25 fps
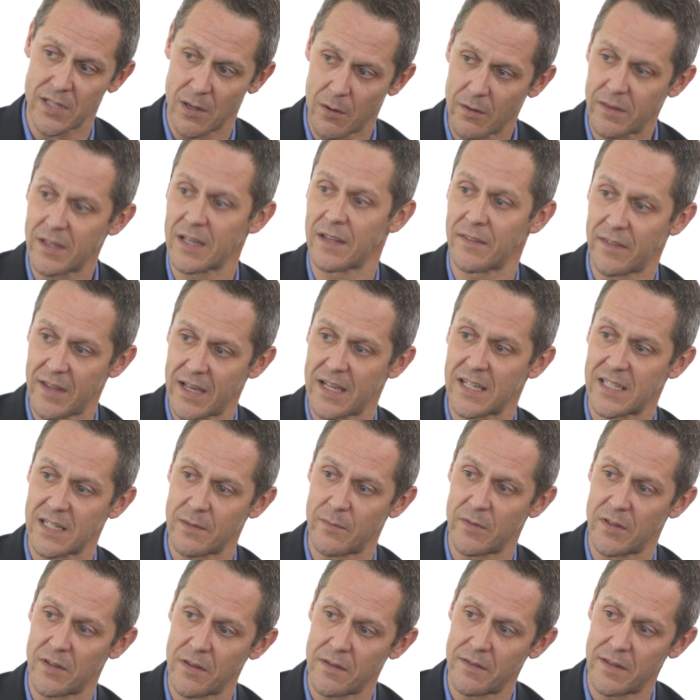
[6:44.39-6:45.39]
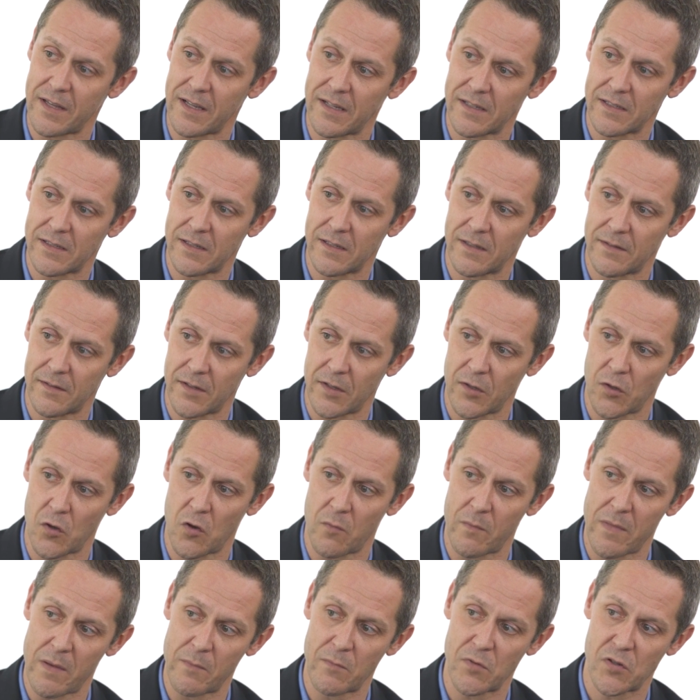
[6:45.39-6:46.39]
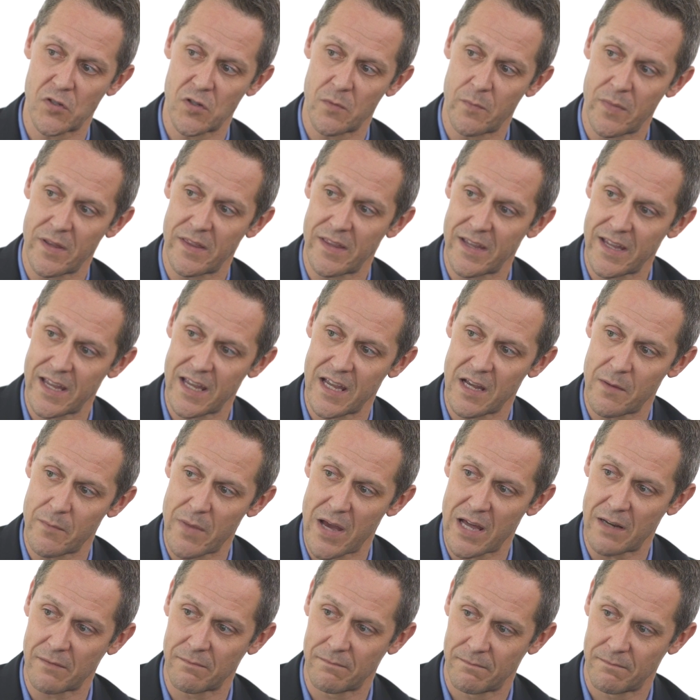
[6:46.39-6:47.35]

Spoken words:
So I think they're some of the things that your members should be thinking about.